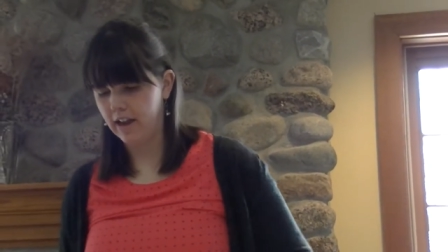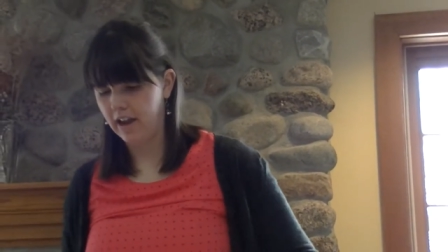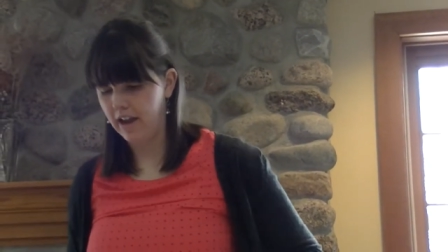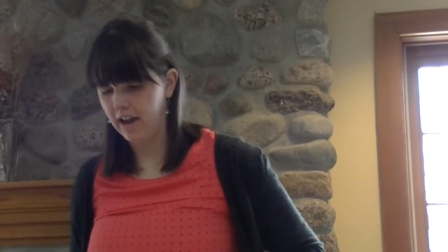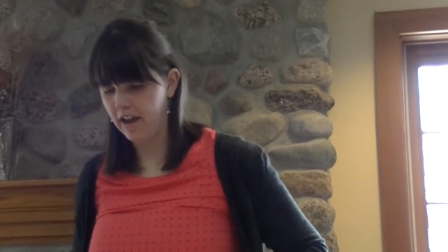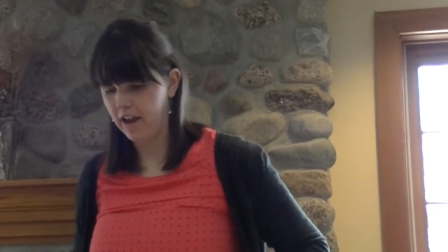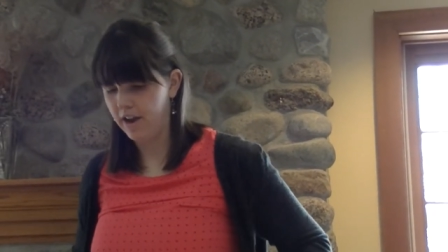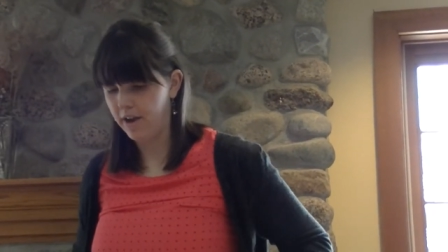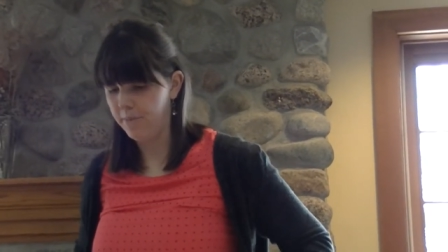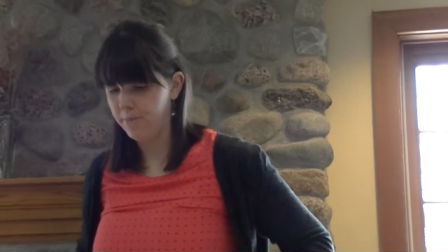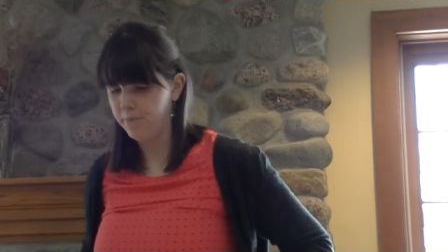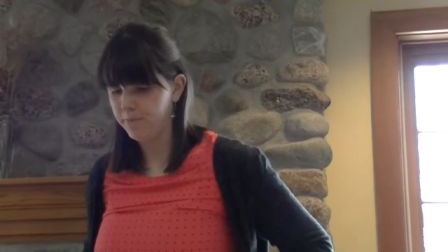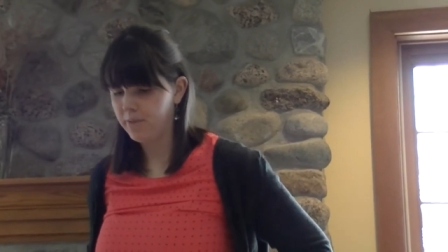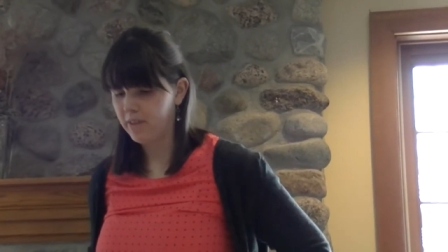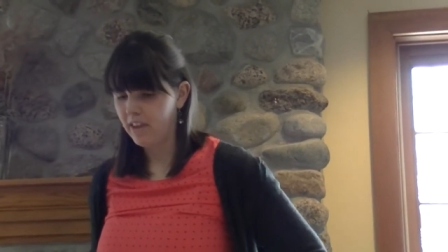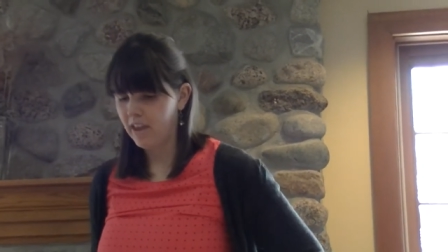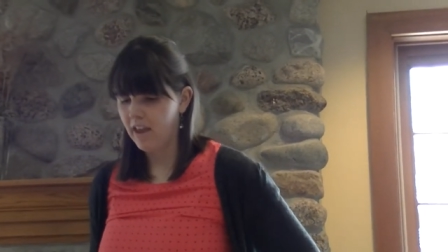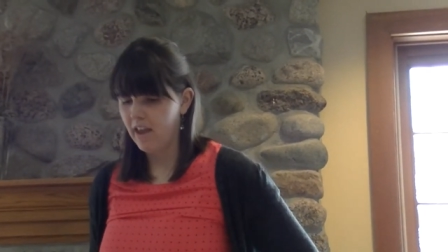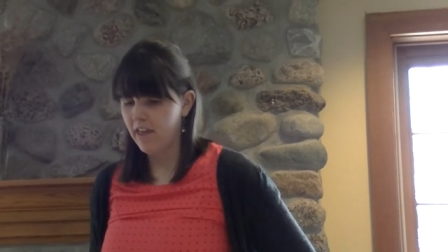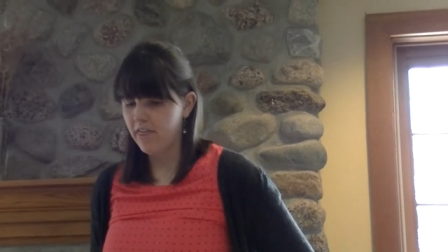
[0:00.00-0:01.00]
Um,
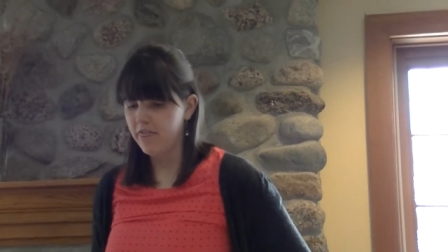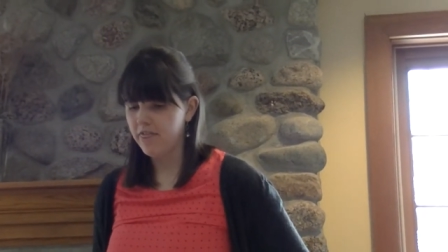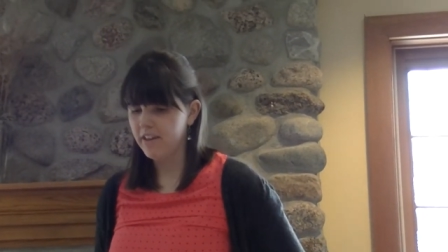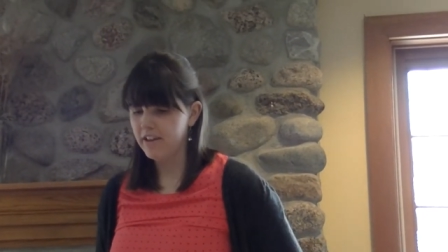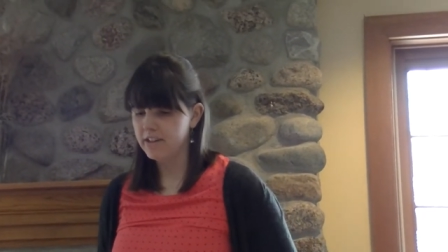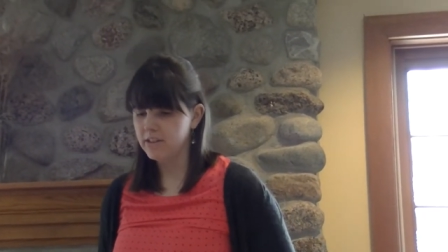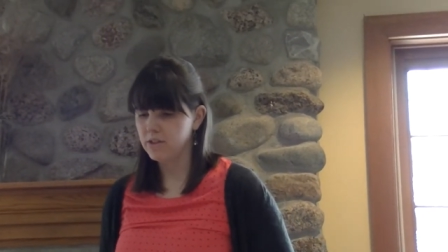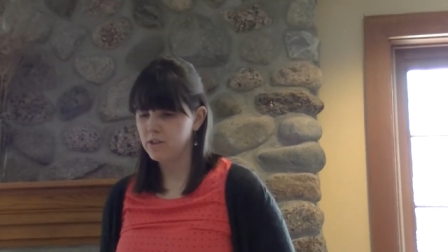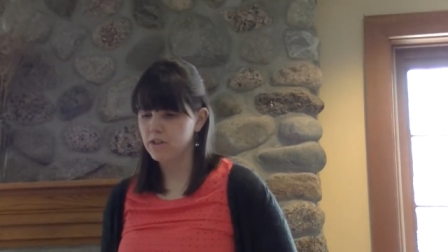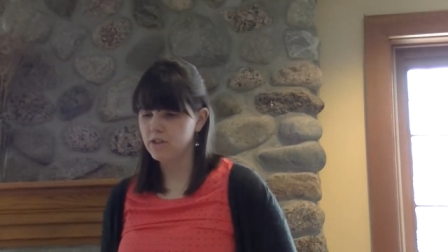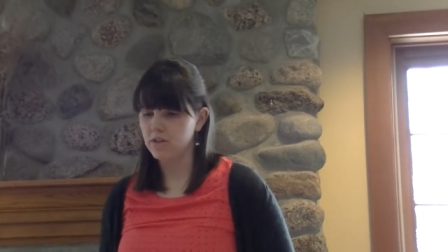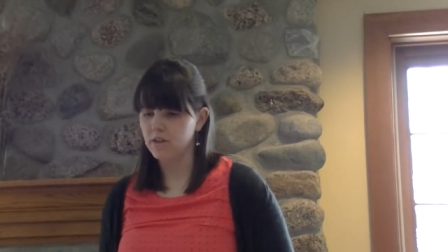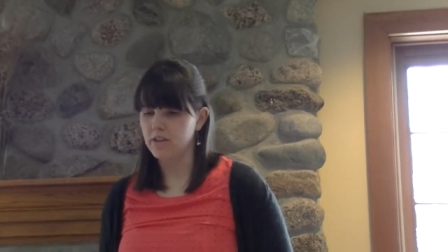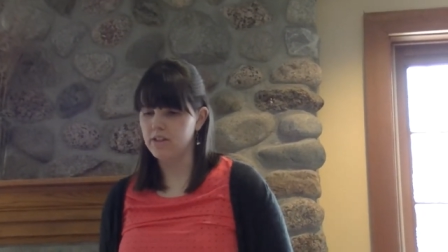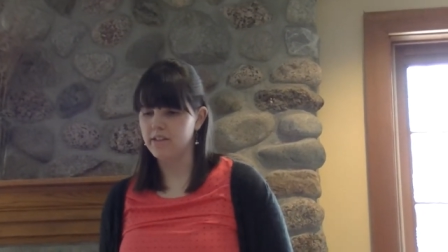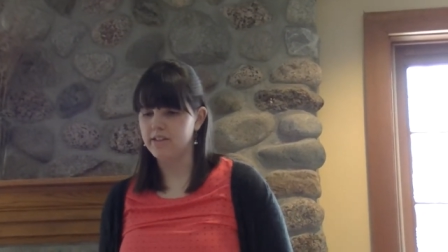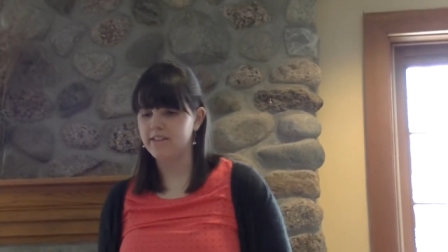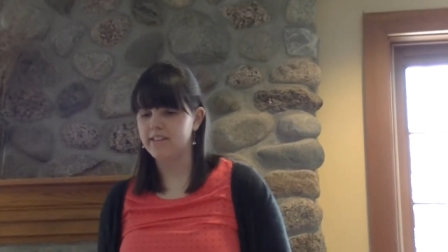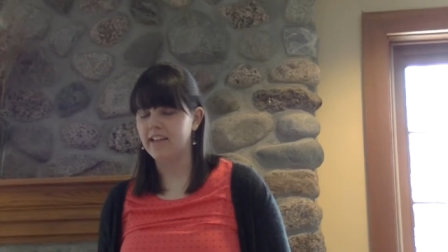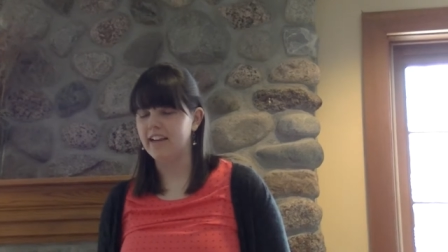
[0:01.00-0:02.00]
this
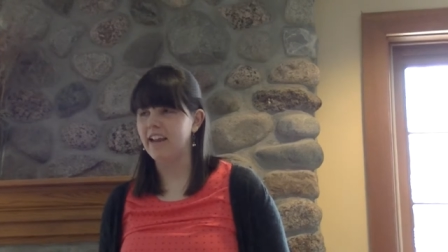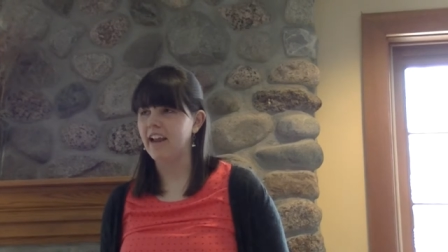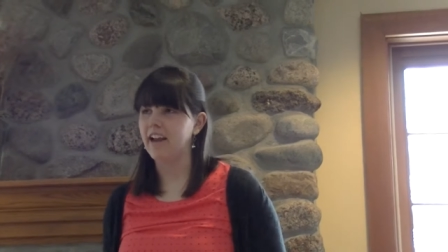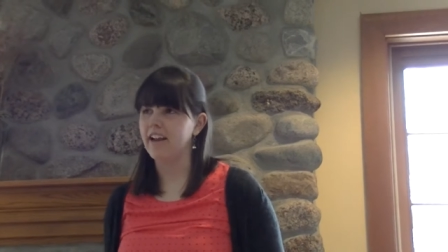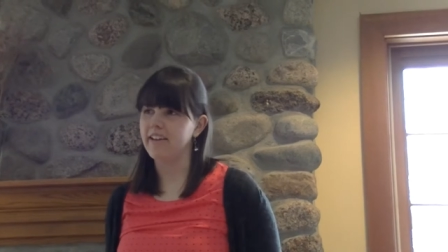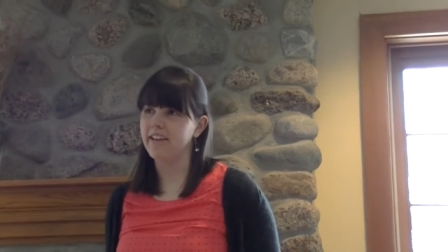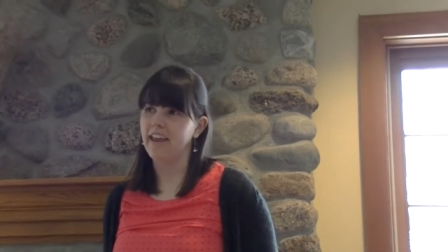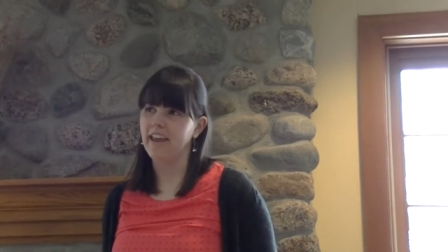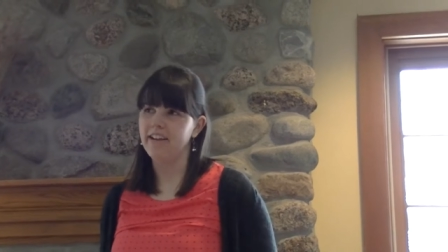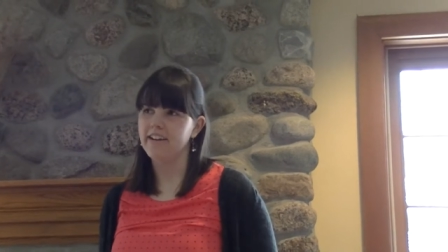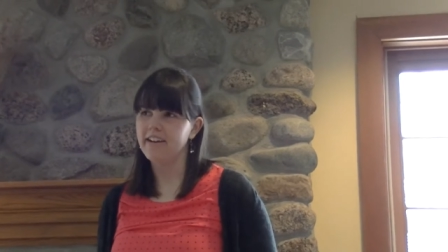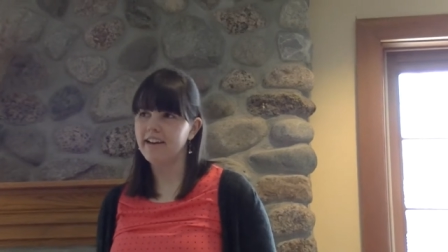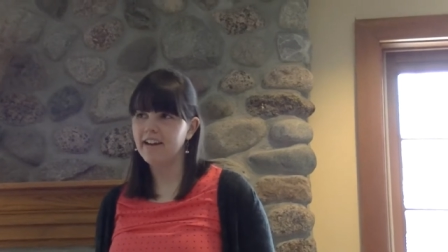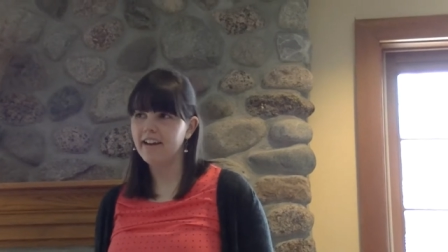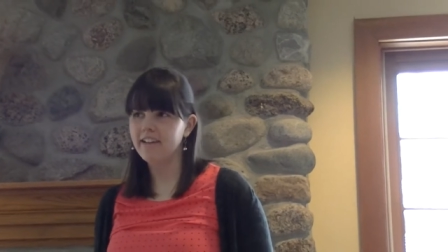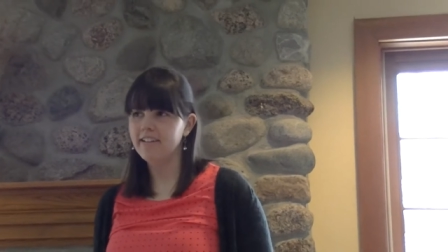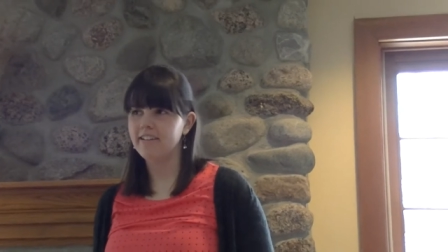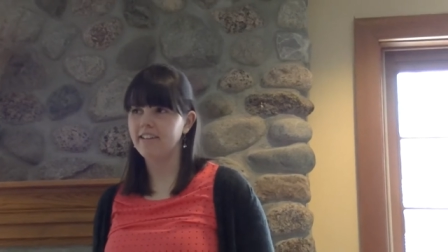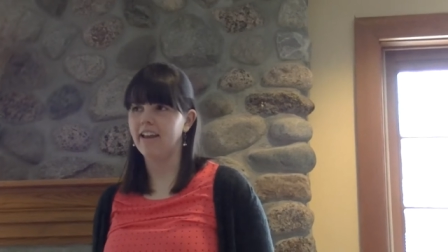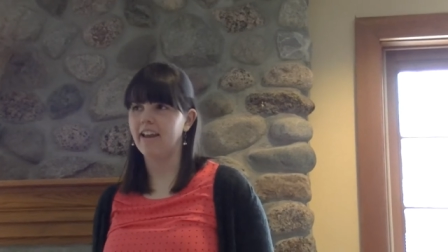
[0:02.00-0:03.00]
is a study out of
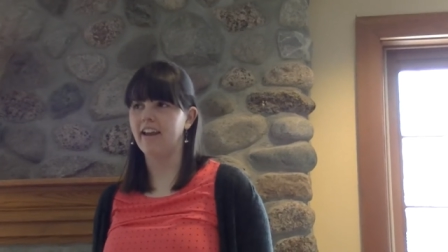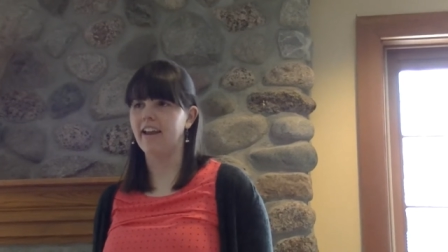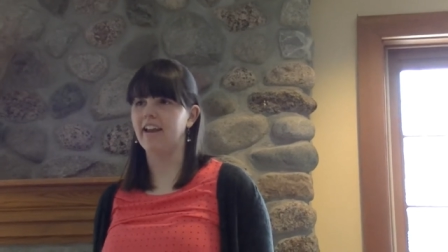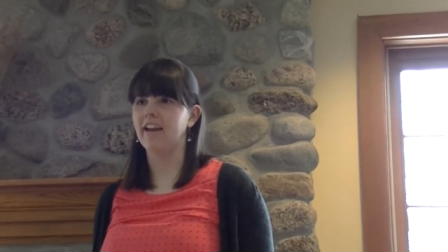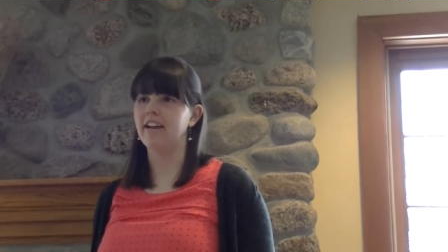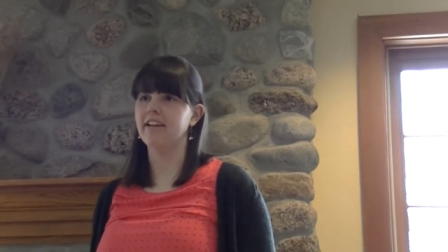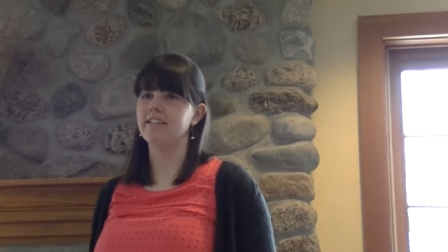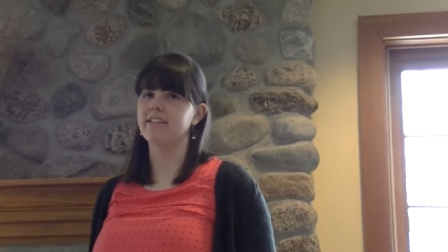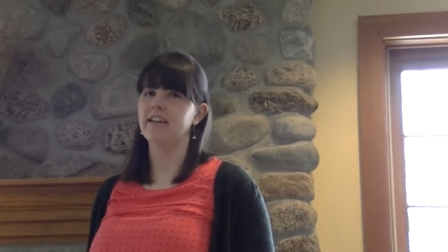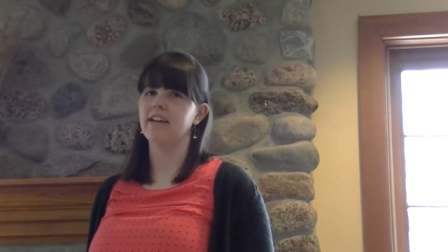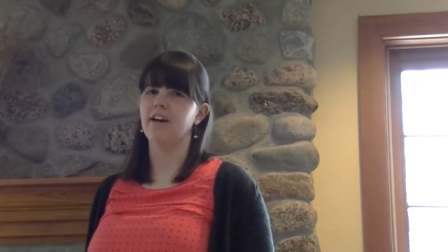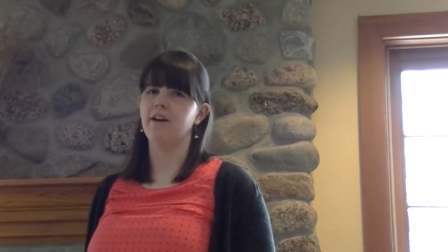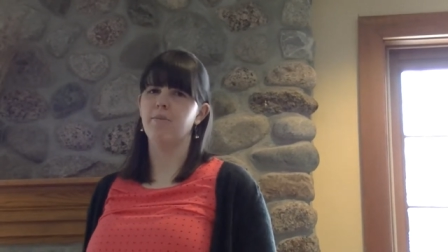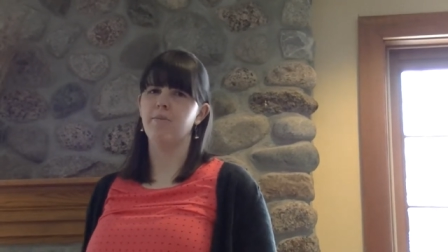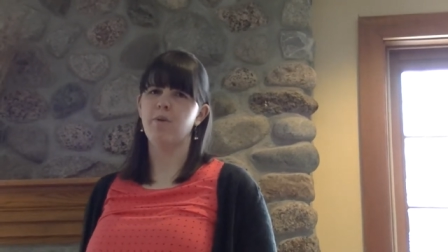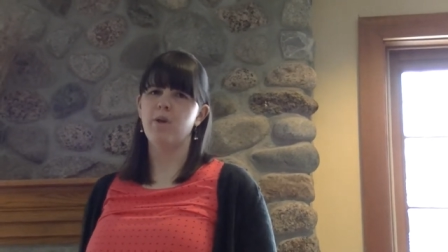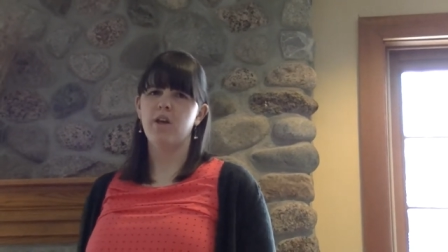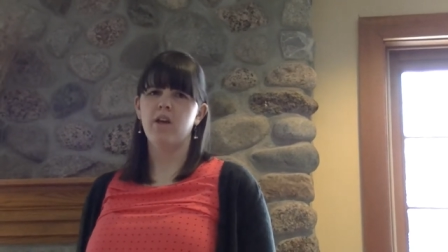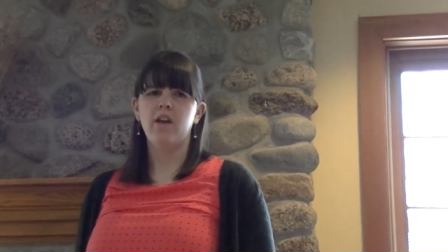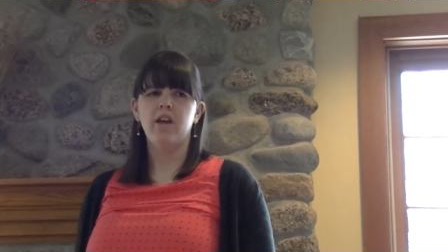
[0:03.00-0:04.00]
Canada, and
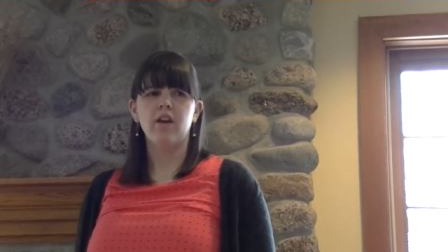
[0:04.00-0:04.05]
um,